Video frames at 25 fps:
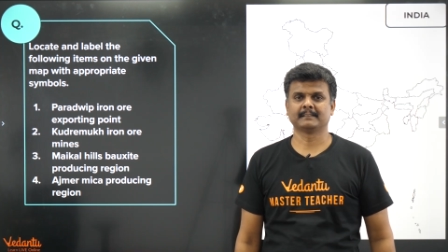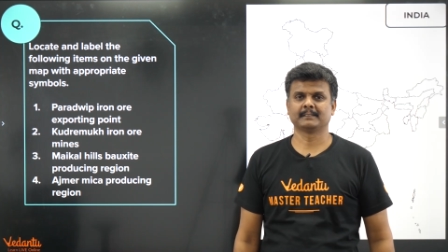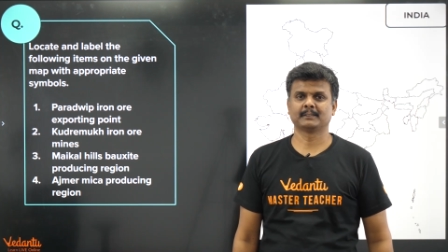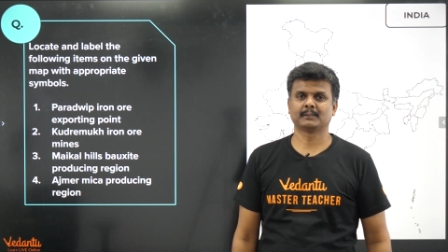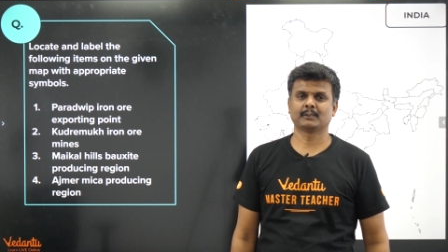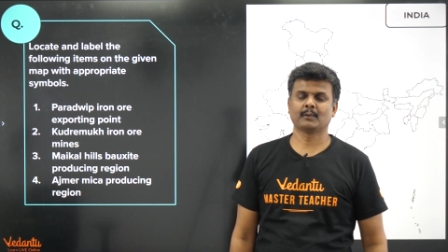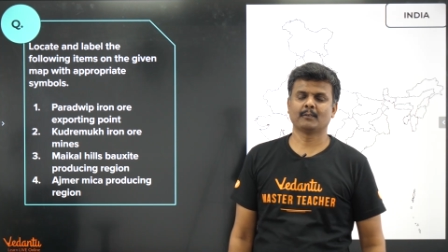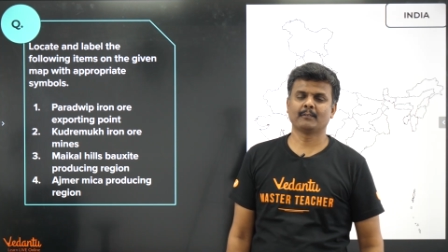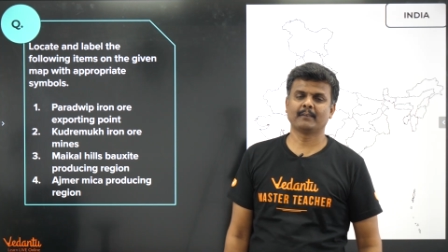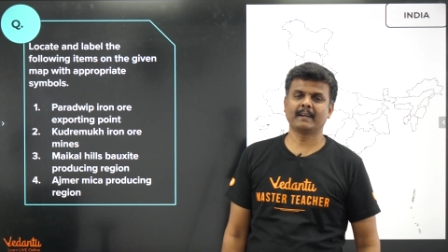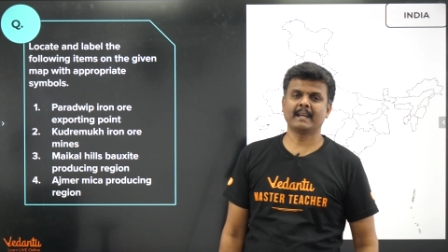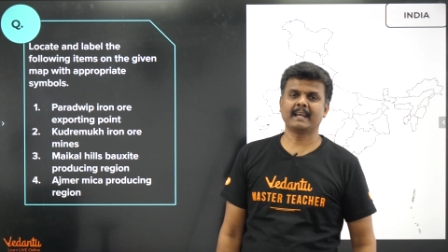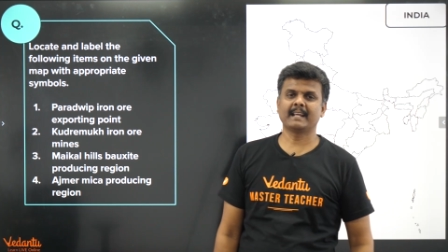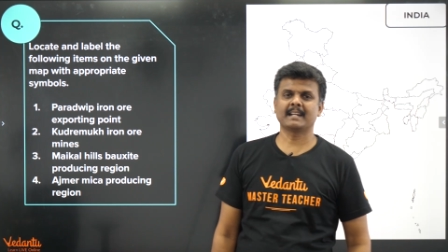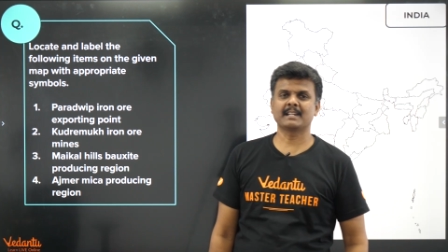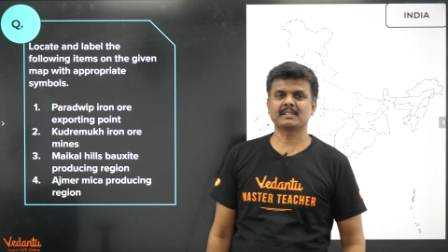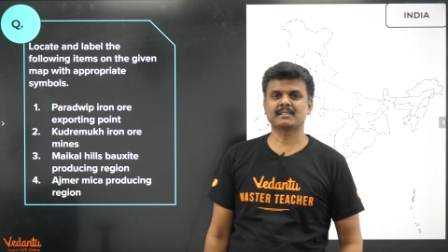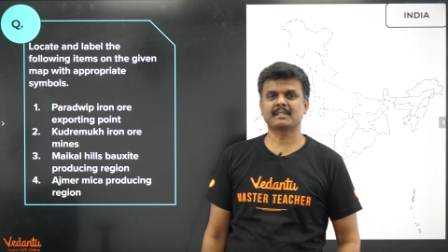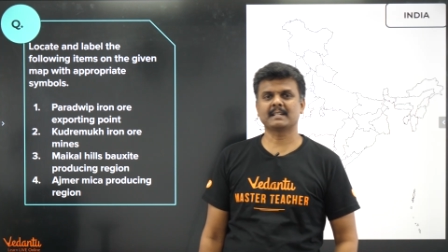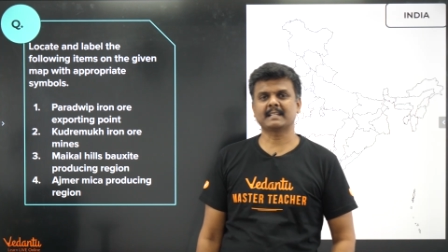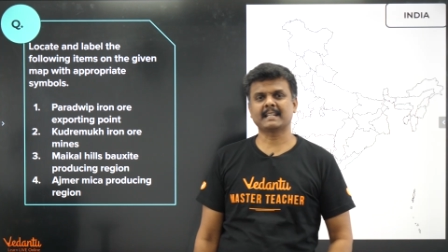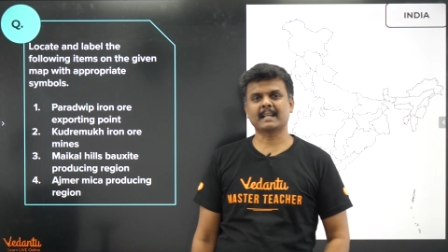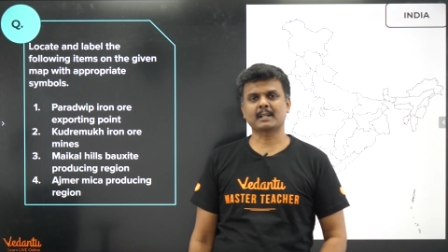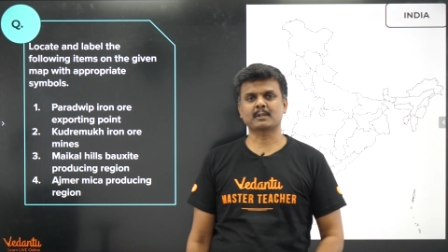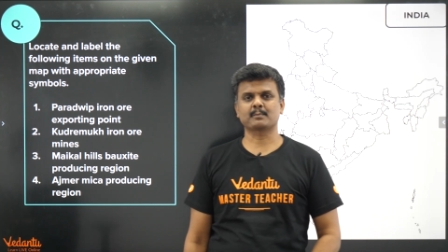So where
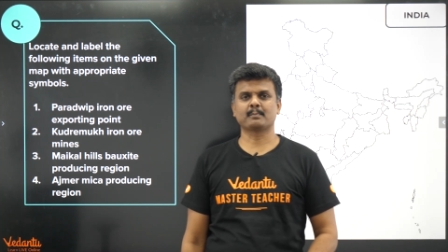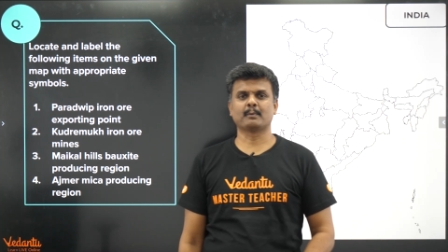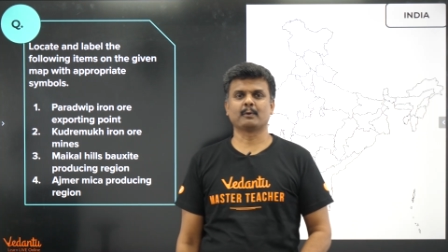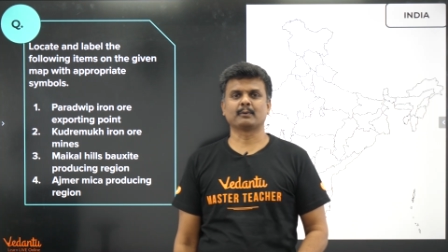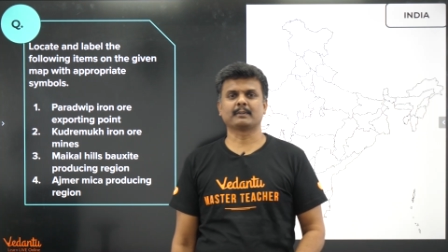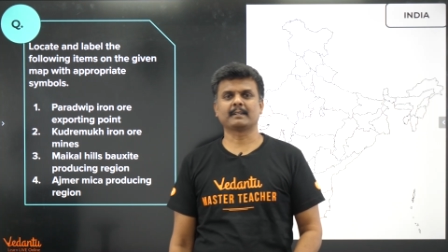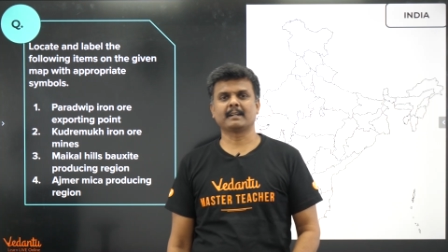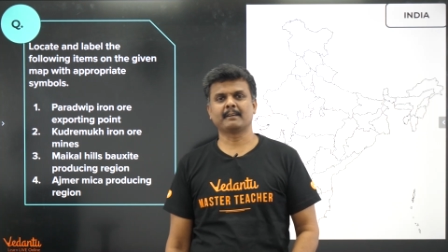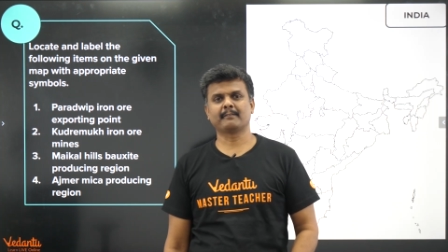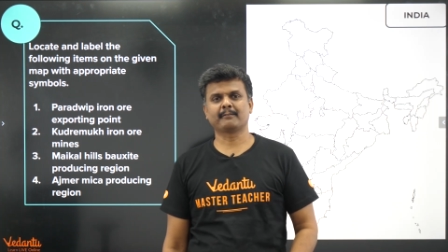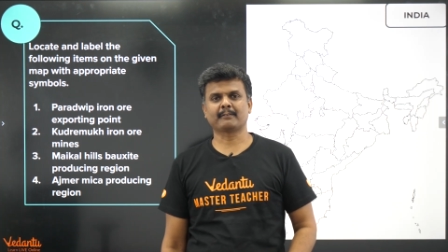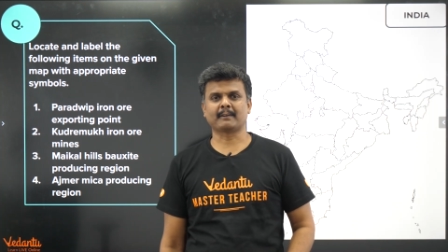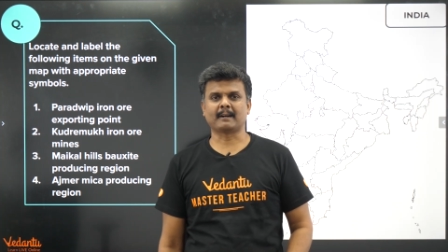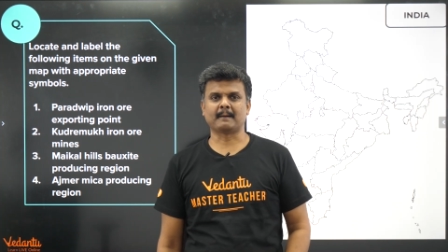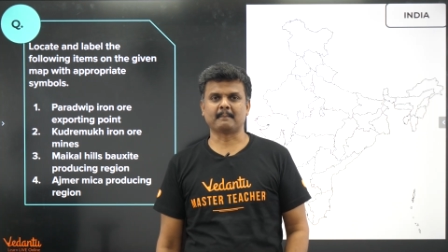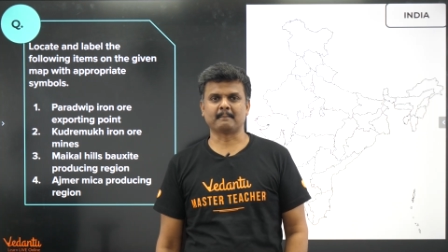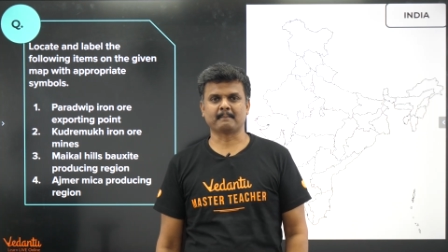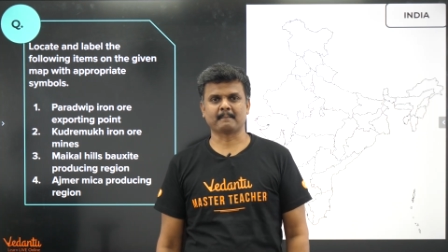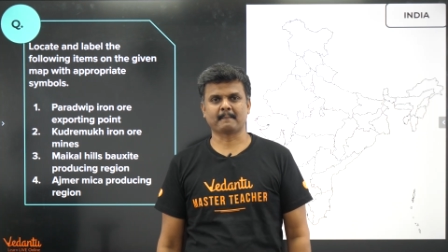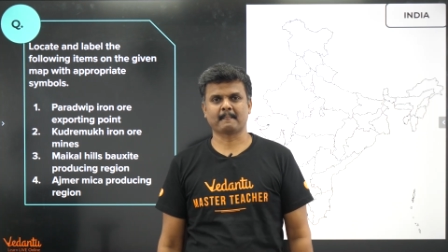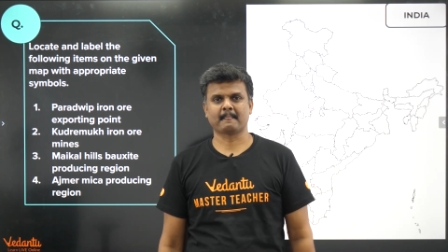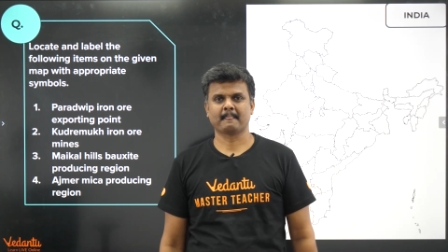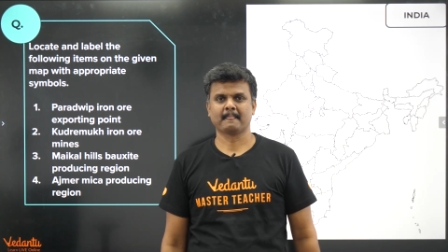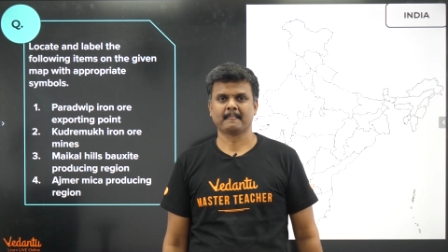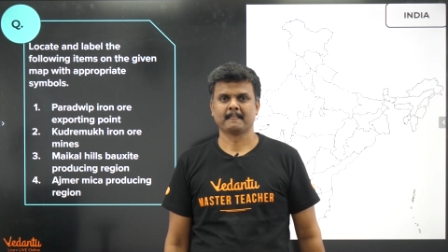is it exported
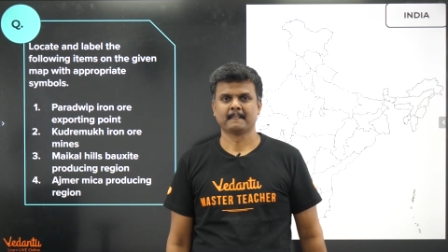from?